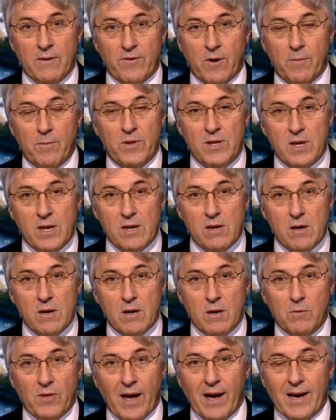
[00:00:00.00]
from the E
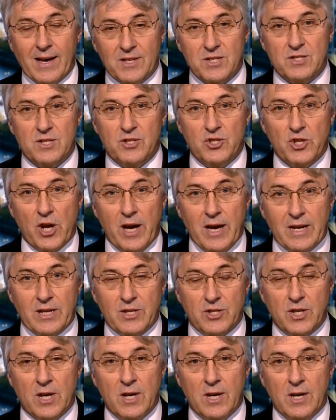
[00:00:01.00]
U. That has to
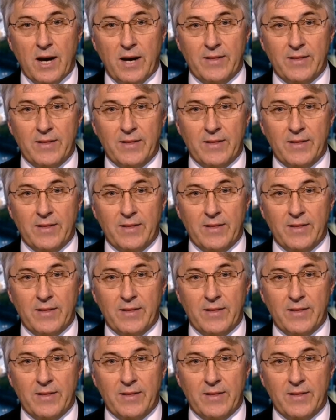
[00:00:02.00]
change.